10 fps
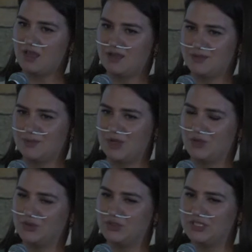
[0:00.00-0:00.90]
Um,
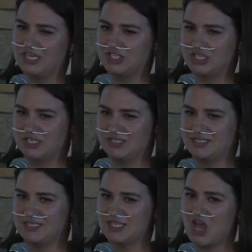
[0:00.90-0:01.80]
all the
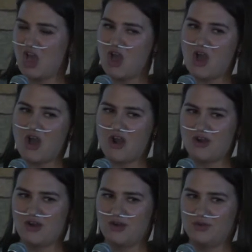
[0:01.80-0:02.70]
collections
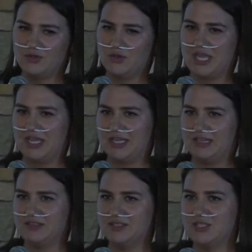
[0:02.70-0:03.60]
are
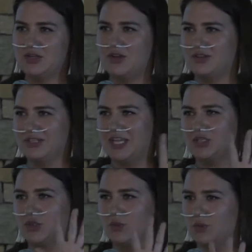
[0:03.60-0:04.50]
located on
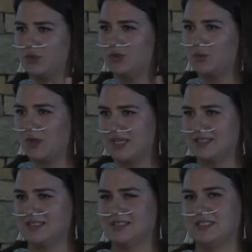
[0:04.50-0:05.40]
like the north,
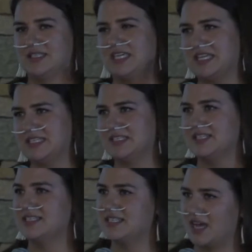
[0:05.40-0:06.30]
west, east,
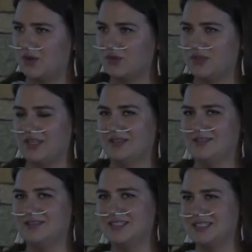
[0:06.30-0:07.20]
and south,
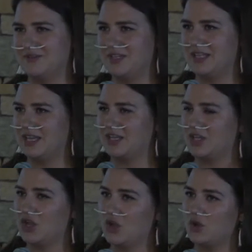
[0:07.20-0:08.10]
and there's even
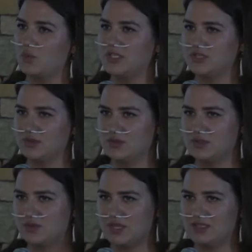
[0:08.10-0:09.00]
like windows
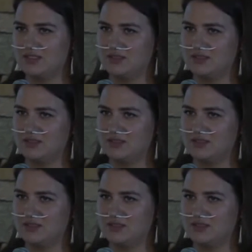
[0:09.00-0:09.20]
so that